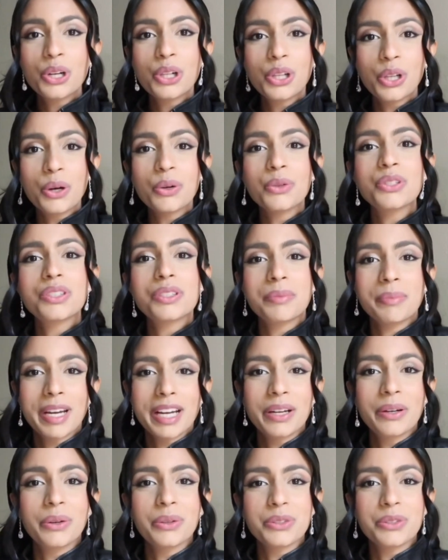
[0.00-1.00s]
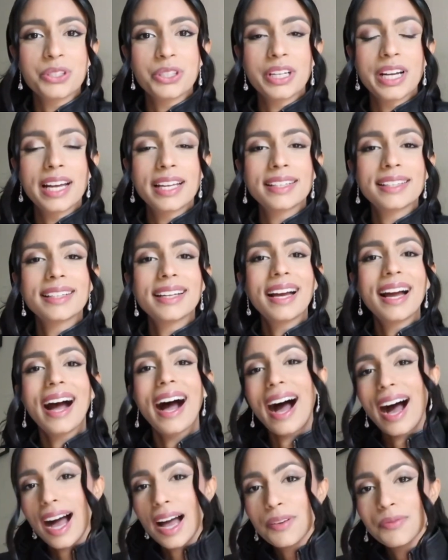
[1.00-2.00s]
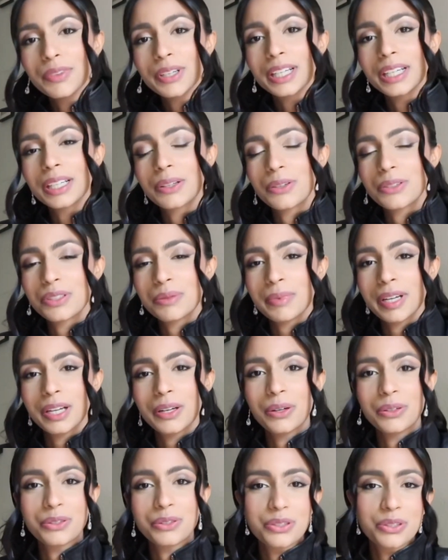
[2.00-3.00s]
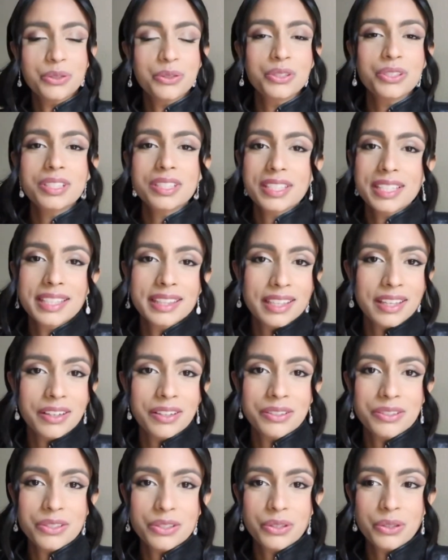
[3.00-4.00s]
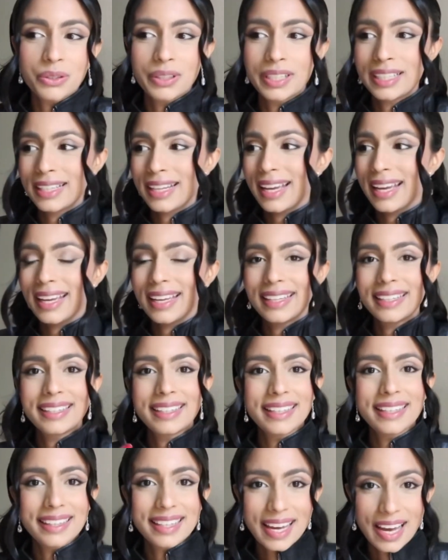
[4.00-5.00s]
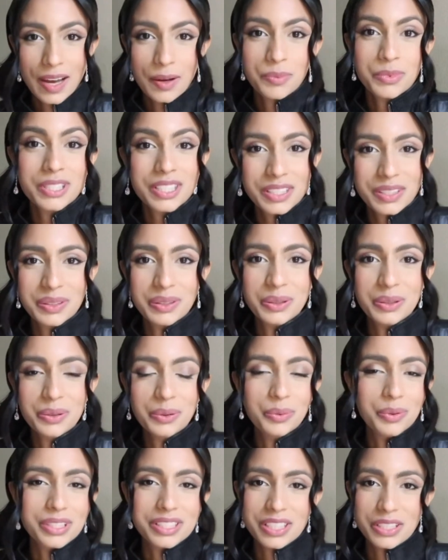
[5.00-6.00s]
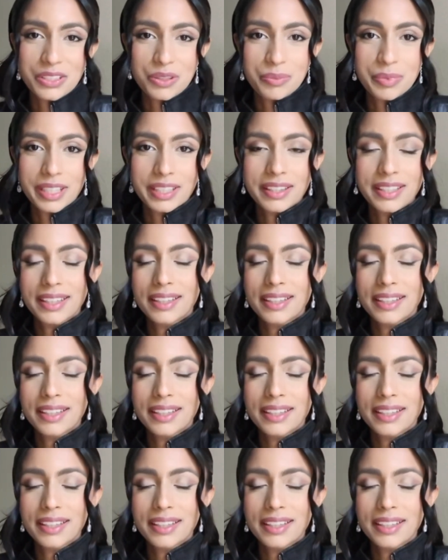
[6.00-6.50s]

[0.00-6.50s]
close to my culture, and I'm very close to my culture, so just seeing that on screen in the MCU was such a big